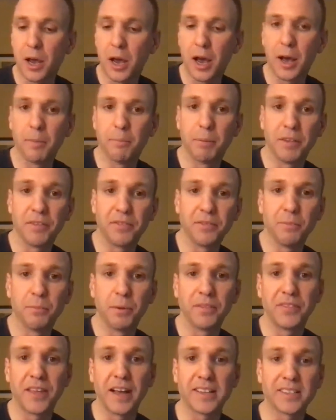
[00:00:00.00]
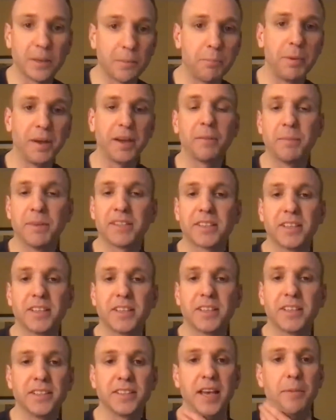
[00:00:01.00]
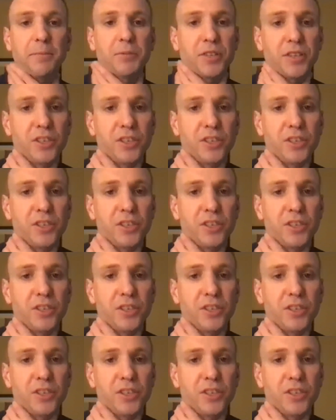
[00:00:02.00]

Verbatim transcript: Uh, but but that's a big misconception.